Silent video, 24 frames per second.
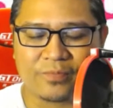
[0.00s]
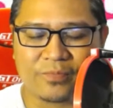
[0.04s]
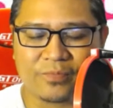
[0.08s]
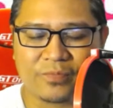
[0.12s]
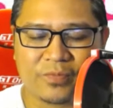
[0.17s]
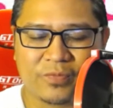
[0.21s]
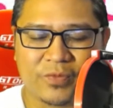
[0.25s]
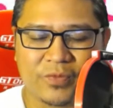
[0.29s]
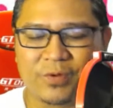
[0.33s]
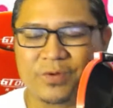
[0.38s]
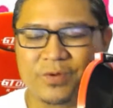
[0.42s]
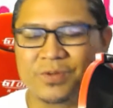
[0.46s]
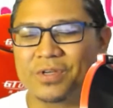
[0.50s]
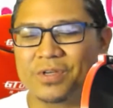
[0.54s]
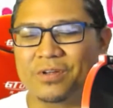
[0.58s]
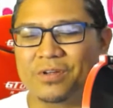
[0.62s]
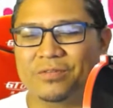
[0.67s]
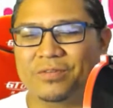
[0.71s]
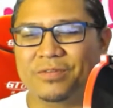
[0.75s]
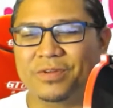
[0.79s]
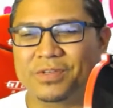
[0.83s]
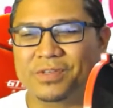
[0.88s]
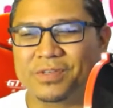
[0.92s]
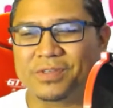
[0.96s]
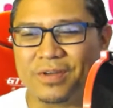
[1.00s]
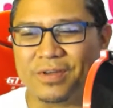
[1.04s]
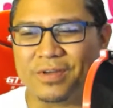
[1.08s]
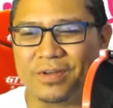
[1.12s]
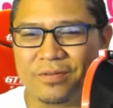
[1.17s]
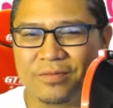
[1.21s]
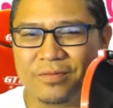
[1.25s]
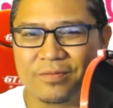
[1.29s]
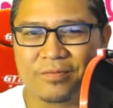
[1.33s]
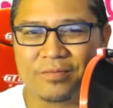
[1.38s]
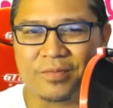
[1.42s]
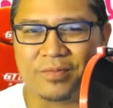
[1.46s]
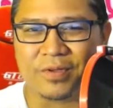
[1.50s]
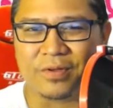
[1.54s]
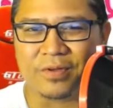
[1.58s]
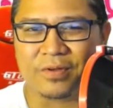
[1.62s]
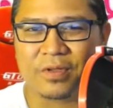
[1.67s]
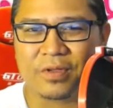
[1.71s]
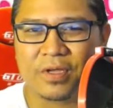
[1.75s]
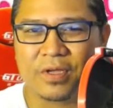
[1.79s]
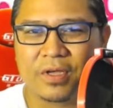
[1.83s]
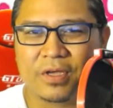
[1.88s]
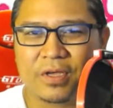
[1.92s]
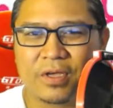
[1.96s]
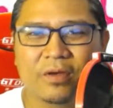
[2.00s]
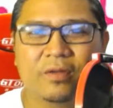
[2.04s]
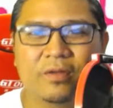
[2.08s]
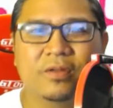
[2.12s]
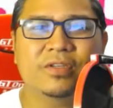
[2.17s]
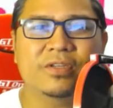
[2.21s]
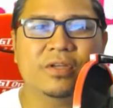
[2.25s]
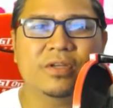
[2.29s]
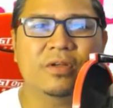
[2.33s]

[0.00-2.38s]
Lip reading: No sound effects yet, but yeah, it's all